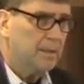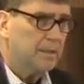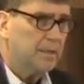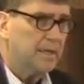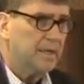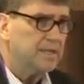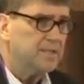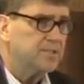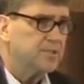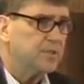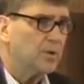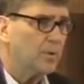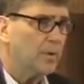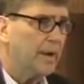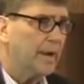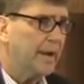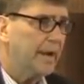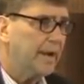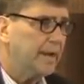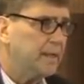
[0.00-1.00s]
Okay, so
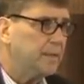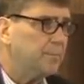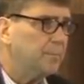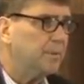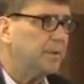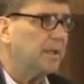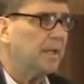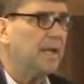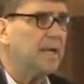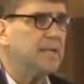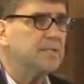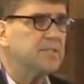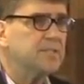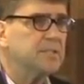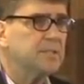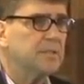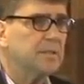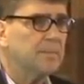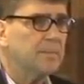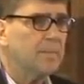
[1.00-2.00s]
any
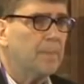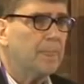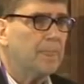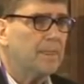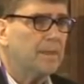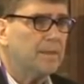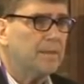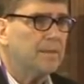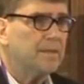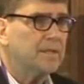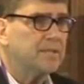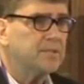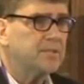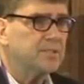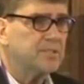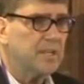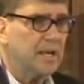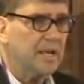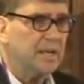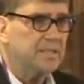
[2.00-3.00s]
place that
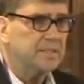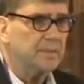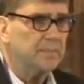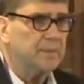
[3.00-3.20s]
says,